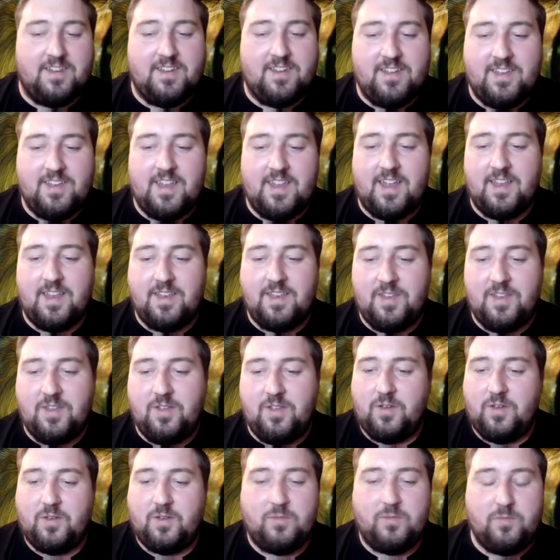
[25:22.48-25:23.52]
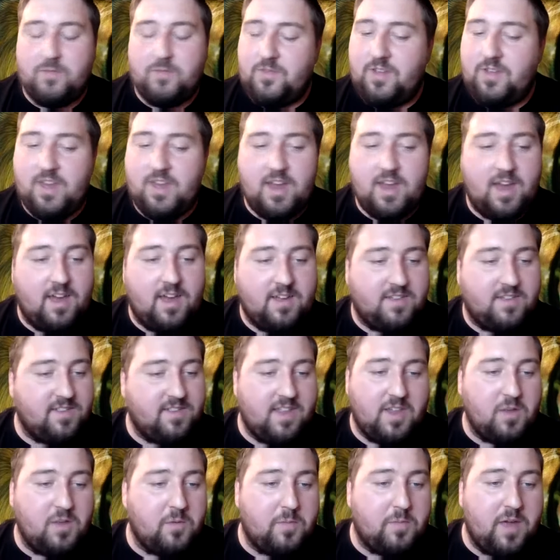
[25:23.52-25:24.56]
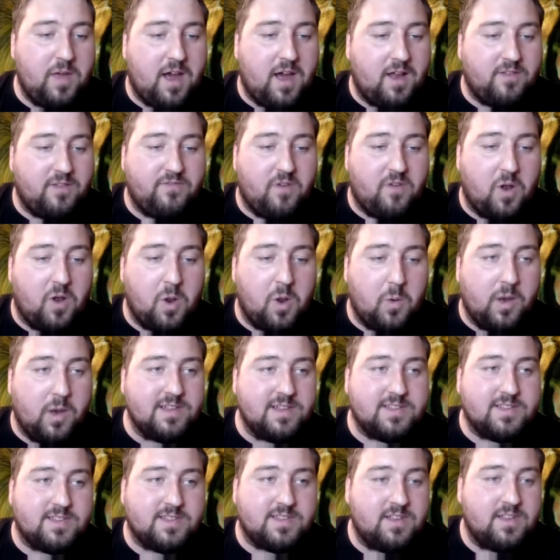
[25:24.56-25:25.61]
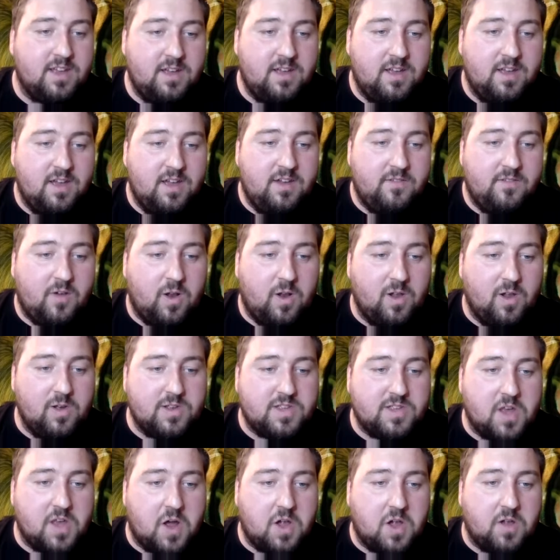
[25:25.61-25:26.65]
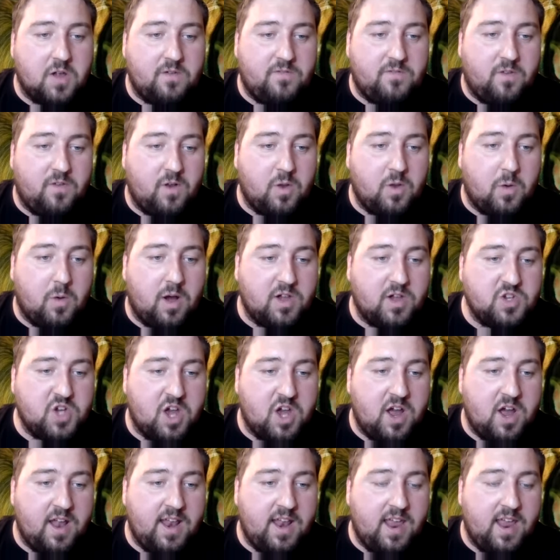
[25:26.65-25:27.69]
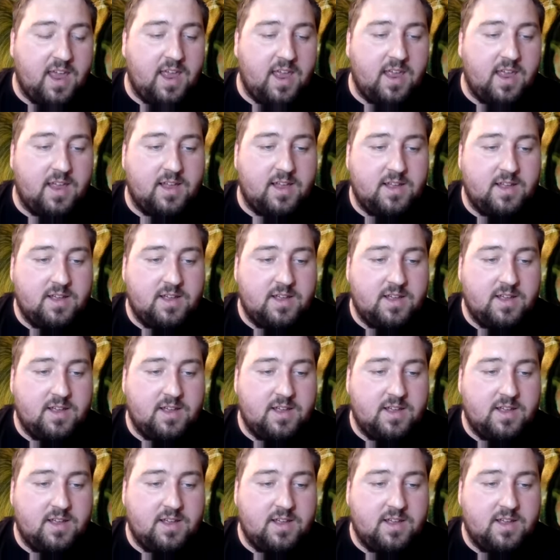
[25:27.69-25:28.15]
And then, yeah, and then you'll be able to follow us, follow us, our, follow our journey.